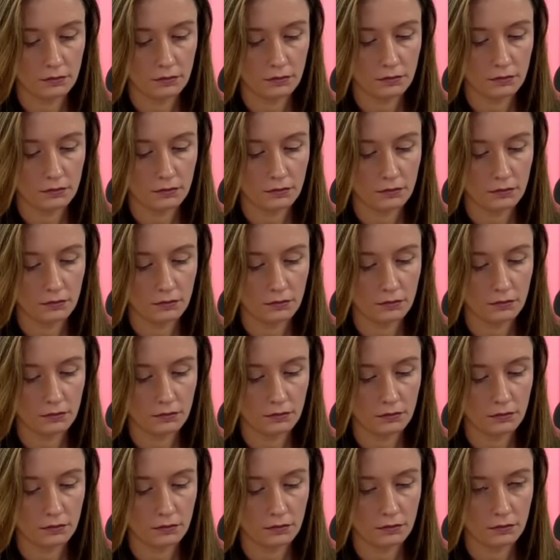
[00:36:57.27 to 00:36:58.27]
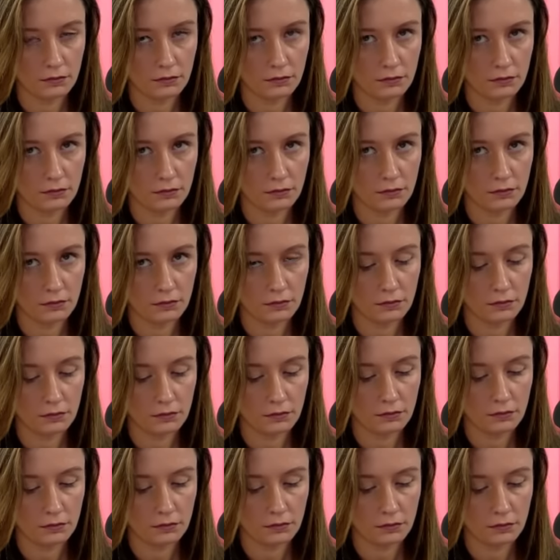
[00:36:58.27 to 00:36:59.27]

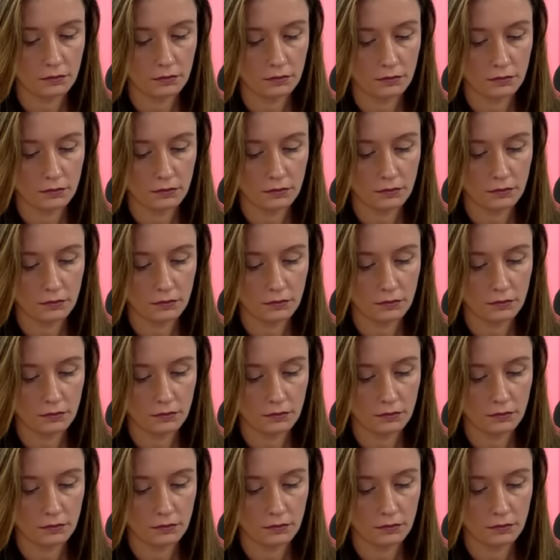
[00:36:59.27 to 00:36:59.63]
(silent)